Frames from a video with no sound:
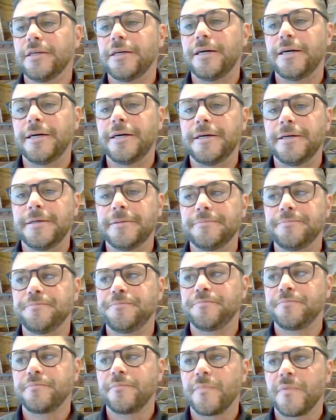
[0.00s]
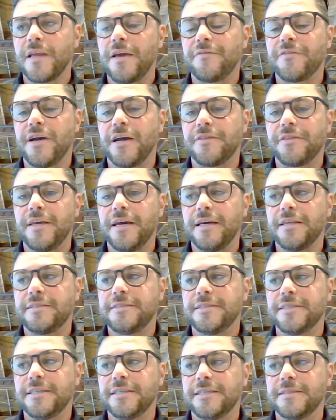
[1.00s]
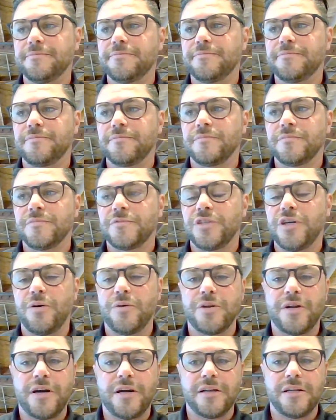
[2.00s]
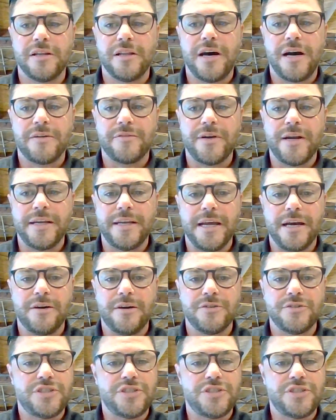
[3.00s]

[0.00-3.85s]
I've got that going on a lot right now.